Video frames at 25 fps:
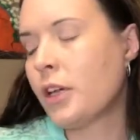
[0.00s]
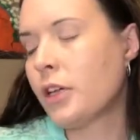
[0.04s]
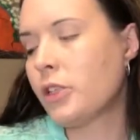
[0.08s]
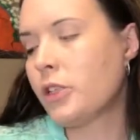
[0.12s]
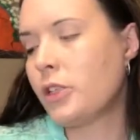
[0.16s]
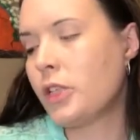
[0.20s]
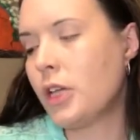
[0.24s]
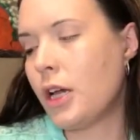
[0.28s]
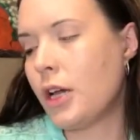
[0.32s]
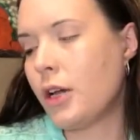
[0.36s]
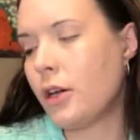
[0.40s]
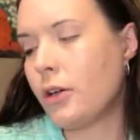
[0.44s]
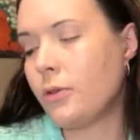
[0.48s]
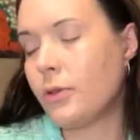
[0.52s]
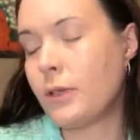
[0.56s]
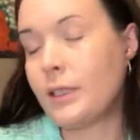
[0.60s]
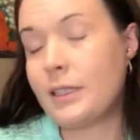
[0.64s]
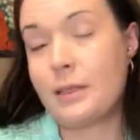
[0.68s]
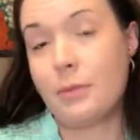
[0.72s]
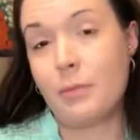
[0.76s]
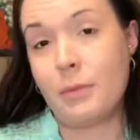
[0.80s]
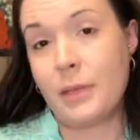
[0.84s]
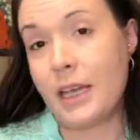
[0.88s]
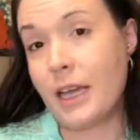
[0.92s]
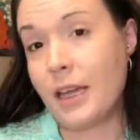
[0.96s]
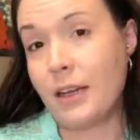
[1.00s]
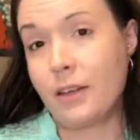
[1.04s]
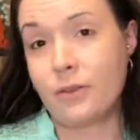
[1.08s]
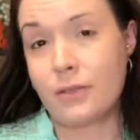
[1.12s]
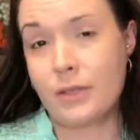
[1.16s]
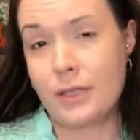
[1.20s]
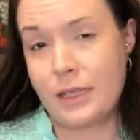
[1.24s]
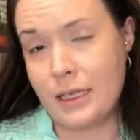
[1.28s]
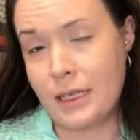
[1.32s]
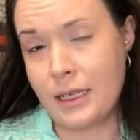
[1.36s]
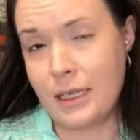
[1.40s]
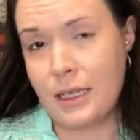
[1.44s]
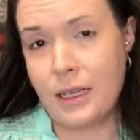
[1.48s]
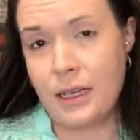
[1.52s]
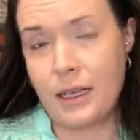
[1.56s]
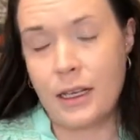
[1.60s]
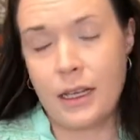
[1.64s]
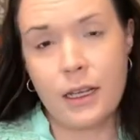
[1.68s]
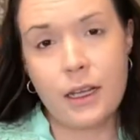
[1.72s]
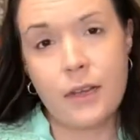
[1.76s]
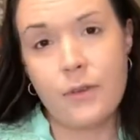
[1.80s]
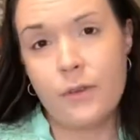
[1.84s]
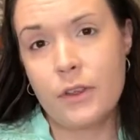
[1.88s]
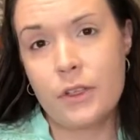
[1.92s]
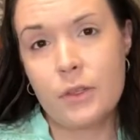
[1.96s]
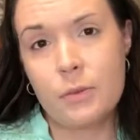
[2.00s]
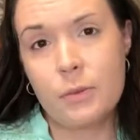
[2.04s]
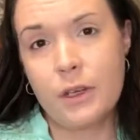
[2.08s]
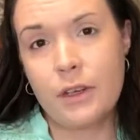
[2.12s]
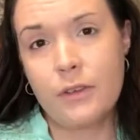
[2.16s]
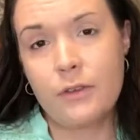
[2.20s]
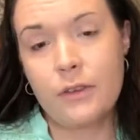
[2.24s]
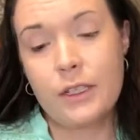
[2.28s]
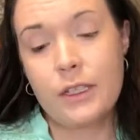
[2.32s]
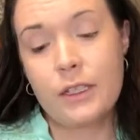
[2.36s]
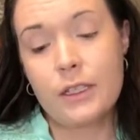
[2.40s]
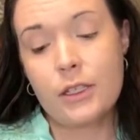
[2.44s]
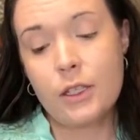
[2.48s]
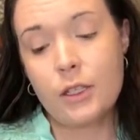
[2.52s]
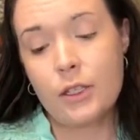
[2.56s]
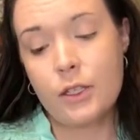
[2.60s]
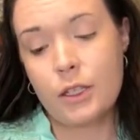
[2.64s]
so to me, I don't see any of those benefits.